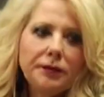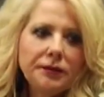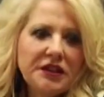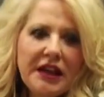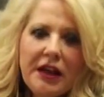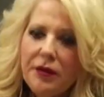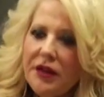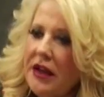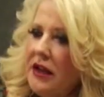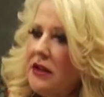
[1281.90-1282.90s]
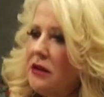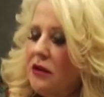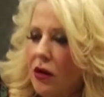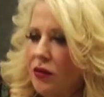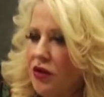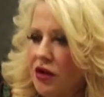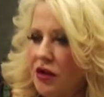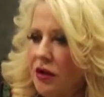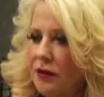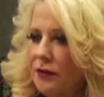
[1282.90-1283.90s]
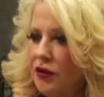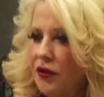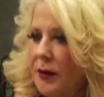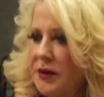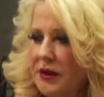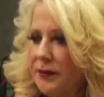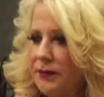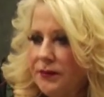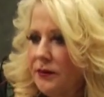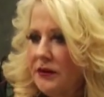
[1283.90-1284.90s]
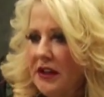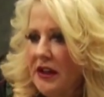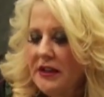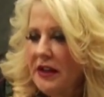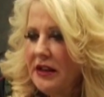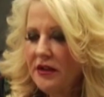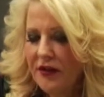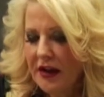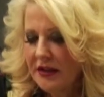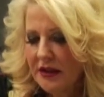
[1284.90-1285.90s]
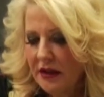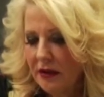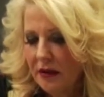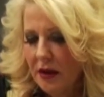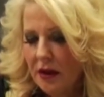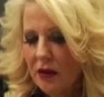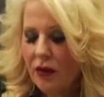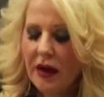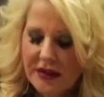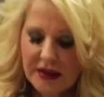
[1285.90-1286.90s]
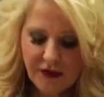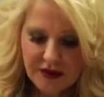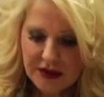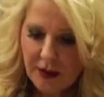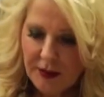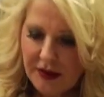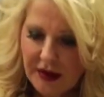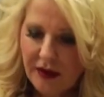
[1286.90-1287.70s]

Same thing as coaches trips, incentivizing. When I say, I mean,